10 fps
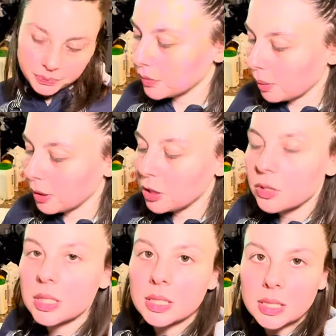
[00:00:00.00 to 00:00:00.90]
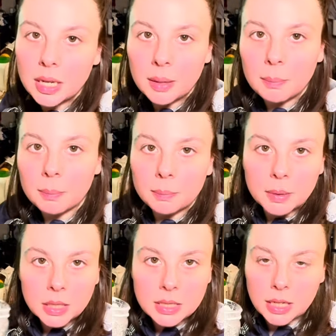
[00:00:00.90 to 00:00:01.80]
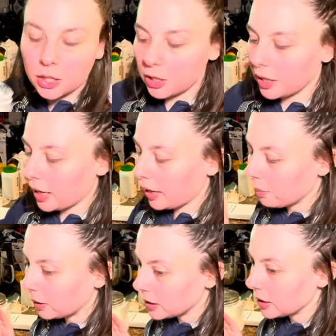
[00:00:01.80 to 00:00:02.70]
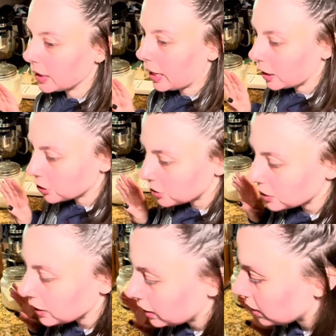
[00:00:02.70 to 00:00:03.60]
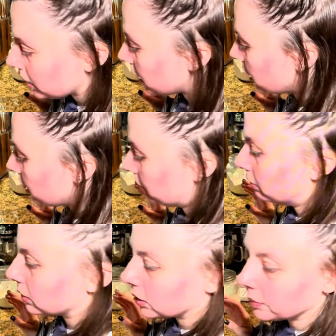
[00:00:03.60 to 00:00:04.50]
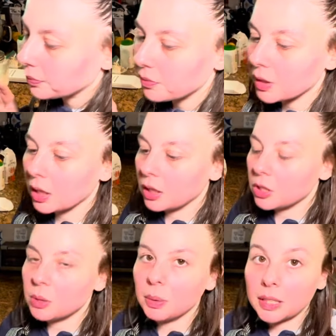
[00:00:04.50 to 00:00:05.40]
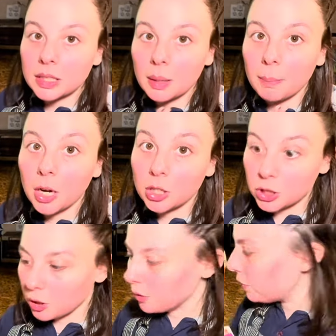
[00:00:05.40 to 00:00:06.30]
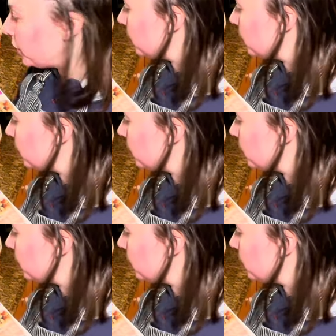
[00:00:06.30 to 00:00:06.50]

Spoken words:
I'm gonna use the same container that I blended the cashews in to blend up our tofu.